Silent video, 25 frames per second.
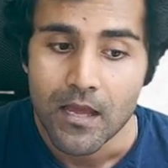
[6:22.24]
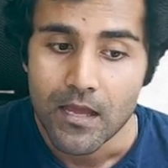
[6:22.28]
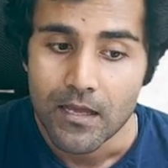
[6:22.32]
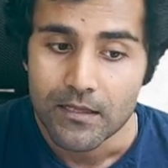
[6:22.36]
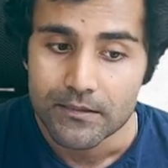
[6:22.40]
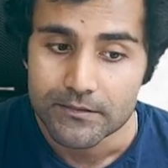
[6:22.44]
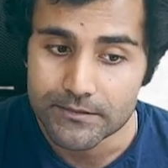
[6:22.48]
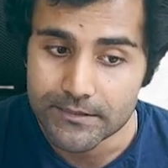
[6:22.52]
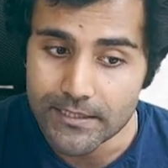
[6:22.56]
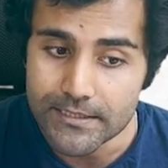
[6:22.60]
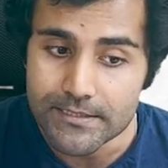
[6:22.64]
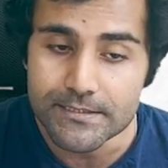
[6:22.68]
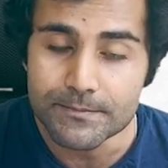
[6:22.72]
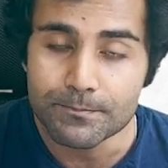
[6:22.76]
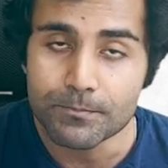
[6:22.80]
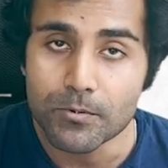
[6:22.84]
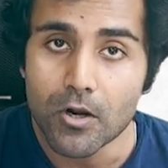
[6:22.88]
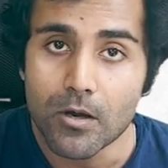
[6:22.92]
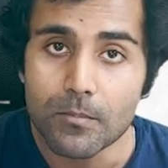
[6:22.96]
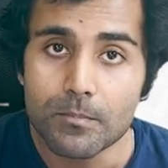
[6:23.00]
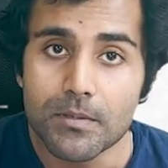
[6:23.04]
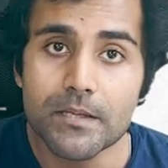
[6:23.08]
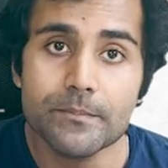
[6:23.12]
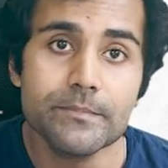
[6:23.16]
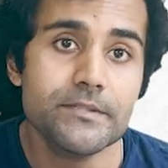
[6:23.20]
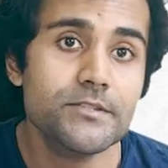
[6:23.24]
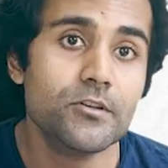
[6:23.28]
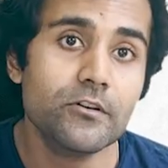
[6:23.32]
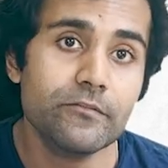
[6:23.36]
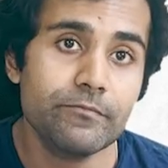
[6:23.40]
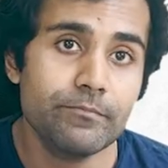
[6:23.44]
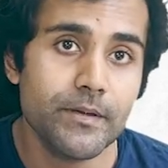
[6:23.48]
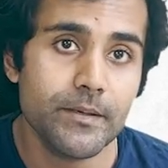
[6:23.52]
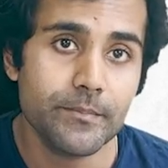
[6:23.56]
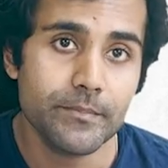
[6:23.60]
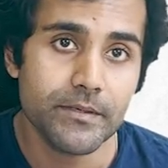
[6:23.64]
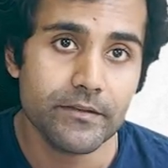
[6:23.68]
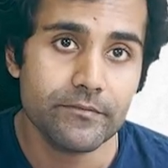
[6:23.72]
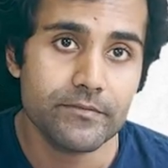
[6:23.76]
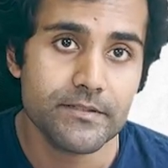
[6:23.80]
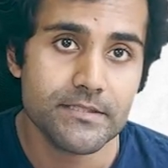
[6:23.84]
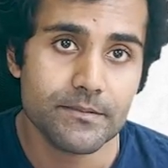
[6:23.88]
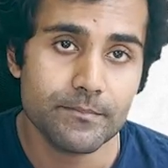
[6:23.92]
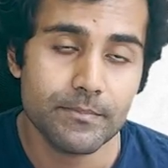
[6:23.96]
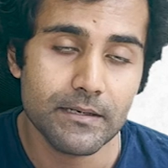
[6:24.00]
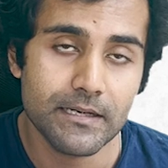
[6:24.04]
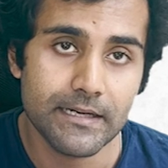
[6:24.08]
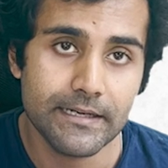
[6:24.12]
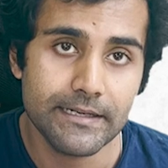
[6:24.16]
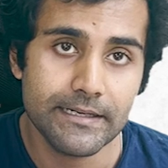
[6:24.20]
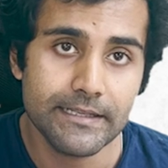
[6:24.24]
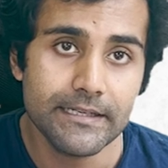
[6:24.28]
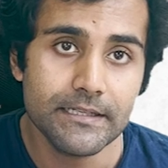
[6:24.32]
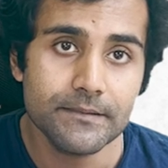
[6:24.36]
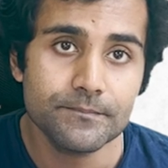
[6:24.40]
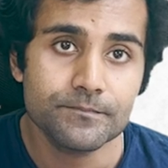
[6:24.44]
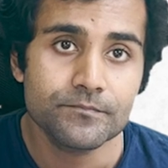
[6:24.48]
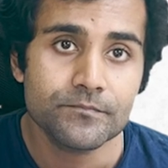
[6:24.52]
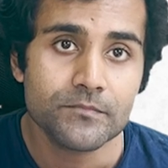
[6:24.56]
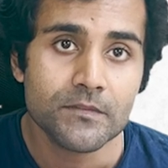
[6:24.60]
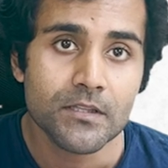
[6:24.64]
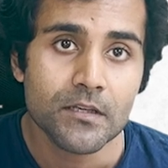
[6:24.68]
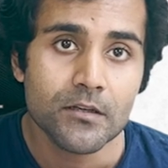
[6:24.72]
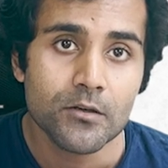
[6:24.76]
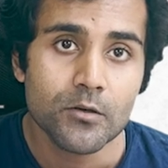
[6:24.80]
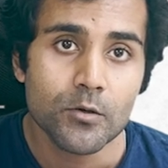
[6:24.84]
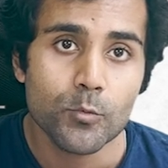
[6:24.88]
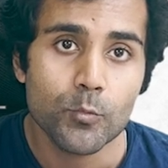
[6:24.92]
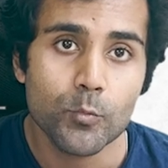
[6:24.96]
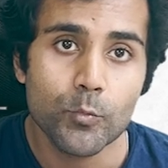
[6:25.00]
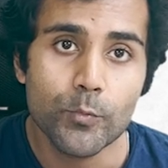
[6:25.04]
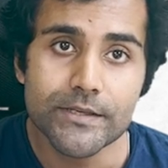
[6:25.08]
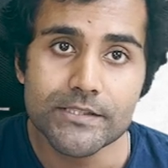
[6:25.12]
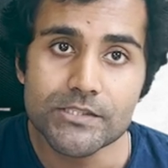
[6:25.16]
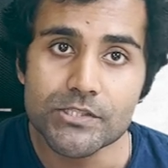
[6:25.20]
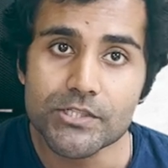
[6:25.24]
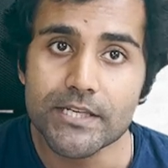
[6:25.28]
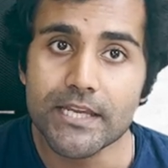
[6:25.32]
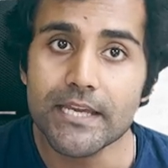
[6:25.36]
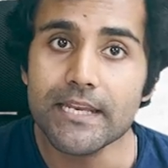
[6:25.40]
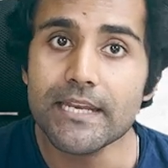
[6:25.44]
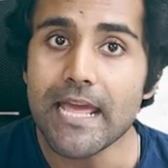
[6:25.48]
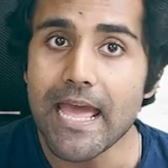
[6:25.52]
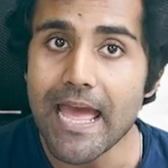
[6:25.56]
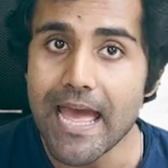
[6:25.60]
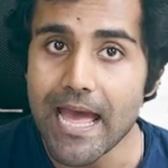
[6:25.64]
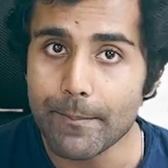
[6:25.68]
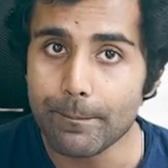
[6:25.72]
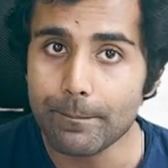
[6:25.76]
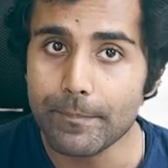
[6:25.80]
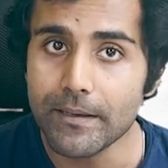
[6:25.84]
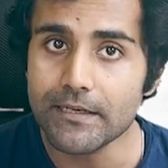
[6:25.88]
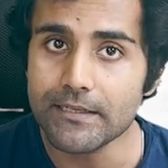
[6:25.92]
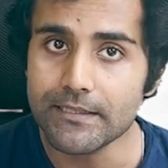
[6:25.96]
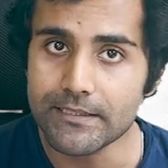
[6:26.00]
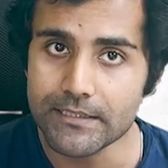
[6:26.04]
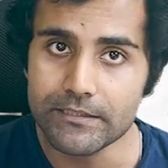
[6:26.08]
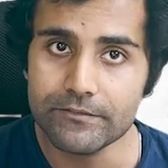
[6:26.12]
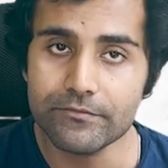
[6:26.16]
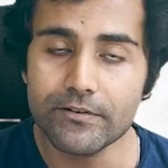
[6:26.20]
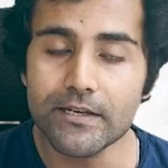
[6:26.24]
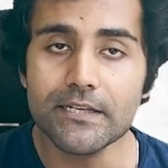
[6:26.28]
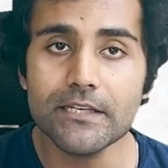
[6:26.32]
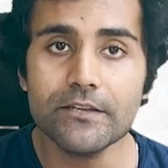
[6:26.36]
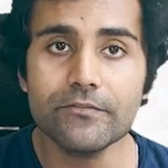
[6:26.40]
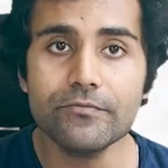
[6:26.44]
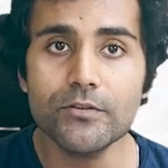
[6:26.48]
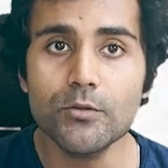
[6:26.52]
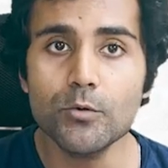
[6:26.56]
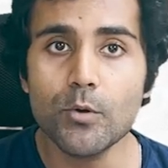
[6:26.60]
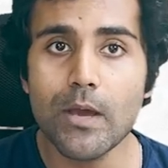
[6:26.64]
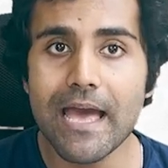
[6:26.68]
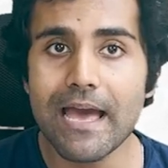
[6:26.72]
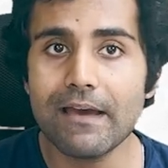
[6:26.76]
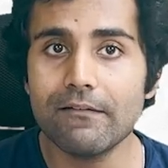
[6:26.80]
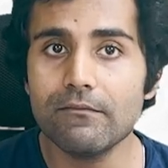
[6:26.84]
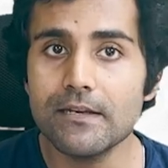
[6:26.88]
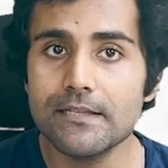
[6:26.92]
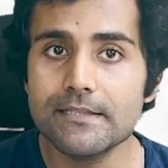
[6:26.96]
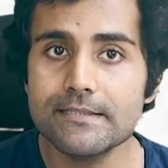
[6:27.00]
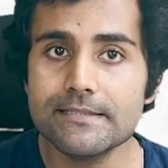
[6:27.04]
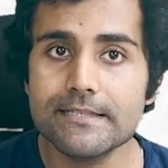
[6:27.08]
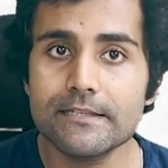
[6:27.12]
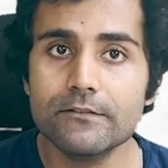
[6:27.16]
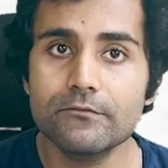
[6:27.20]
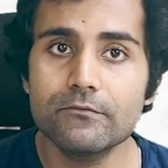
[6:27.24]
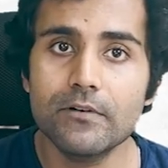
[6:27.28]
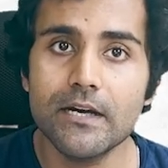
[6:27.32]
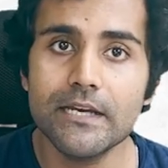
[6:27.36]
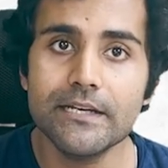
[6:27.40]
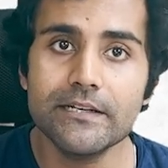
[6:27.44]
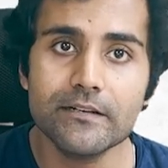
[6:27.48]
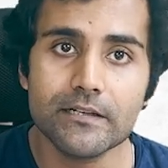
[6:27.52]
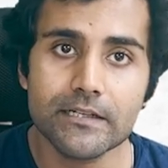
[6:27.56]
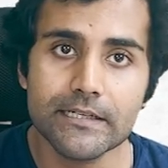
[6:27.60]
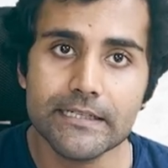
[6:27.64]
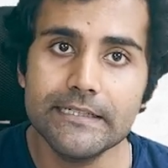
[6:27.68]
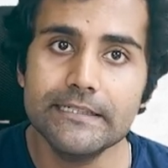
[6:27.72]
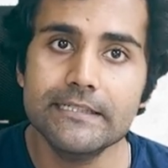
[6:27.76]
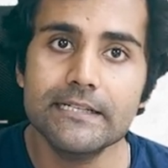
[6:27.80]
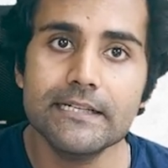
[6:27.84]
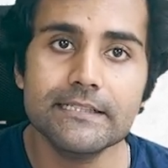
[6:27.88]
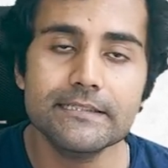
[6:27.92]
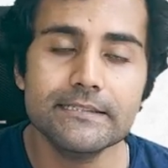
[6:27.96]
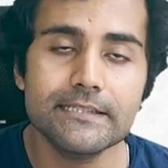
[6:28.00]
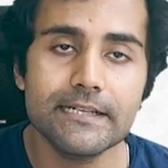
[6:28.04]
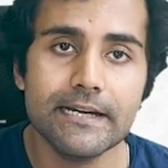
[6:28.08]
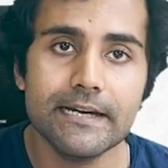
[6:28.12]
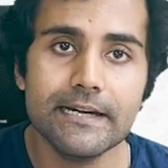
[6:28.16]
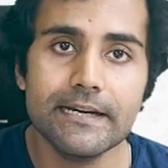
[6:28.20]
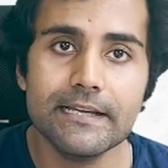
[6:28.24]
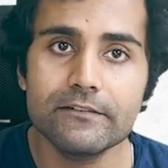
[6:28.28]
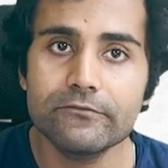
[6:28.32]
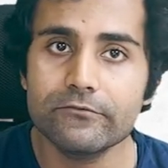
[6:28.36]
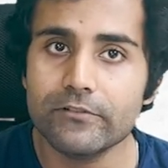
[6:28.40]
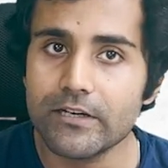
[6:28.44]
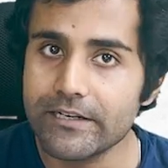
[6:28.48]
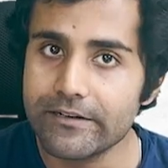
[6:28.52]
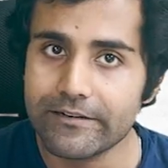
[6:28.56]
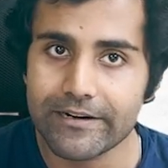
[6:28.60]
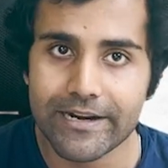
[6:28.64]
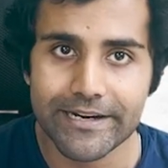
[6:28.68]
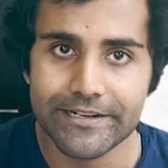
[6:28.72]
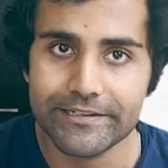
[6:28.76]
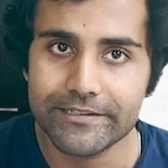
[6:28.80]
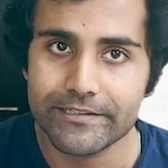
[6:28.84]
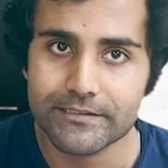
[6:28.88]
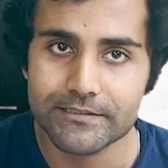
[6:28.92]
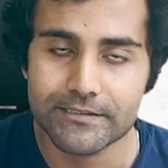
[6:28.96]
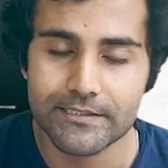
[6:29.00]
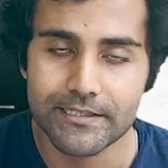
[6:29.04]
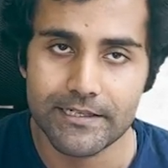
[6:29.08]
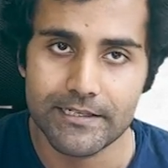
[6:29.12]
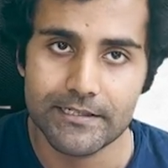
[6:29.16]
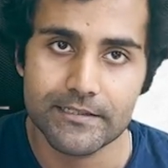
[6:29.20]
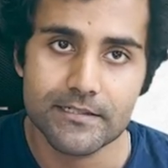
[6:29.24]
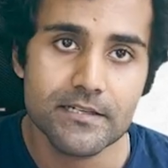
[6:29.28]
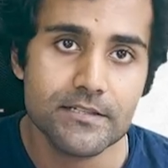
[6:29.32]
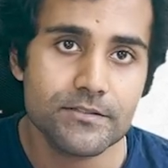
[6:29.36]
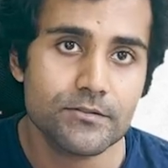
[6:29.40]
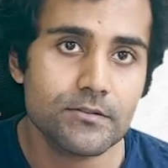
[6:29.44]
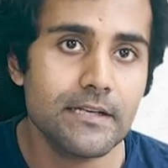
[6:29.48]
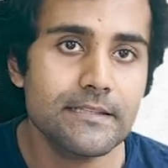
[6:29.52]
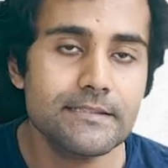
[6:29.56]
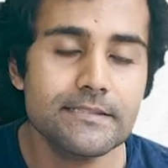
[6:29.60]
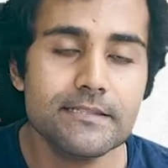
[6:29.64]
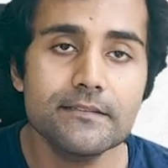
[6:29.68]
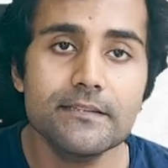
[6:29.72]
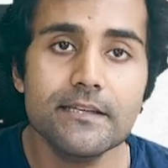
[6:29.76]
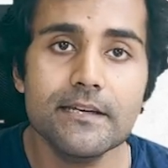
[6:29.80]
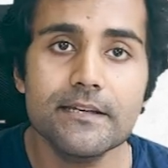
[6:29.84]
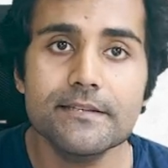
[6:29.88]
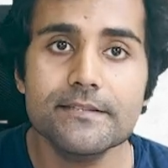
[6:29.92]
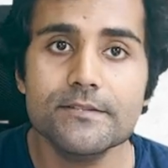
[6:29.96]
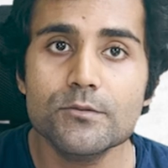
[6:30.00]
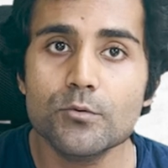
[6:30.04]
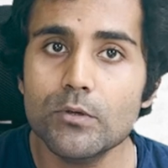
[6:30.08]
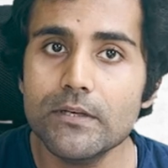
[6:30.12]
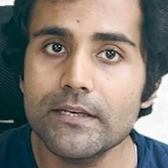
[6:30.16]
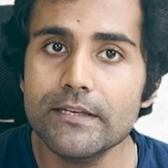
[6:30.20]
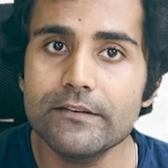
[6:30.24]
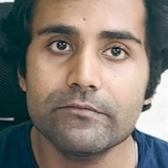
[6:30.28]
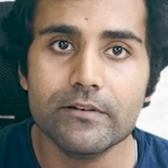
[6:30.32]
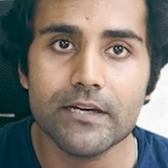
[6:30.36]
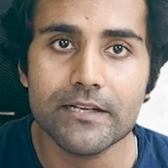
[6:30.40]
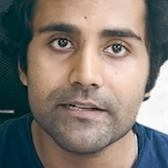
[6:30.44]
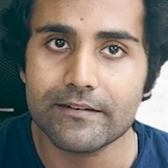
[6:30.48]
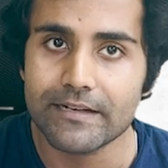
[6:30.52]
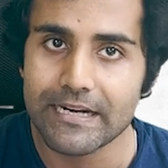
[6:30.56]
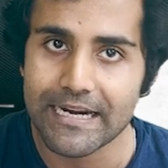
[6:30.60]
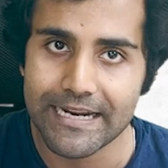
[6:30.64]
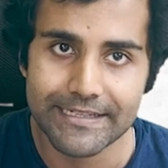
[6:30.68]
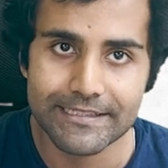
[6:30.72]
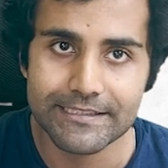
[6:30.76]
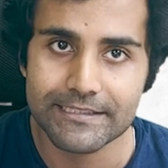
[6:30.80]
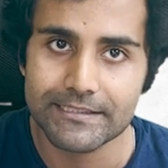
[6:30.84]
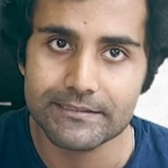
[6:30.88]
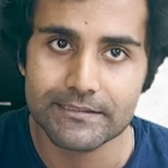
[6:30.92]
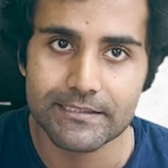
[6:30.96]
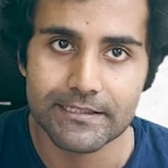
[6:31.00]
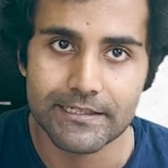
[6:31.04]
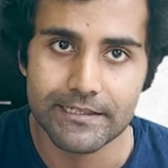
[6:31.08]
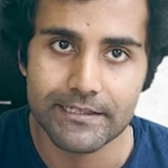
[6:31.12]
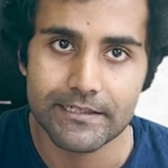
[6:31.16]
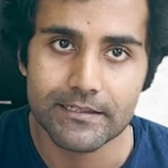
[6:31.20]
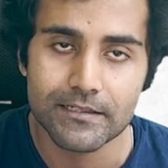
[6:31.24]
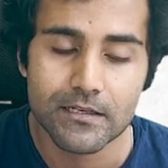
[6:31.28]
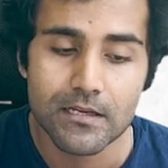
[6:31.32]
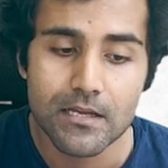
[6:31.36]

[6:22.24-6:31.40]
This problem is of memory visibility, which can happen even if you have, let's say, one reader thread and one writer thread. So let's say there is only one writer thread,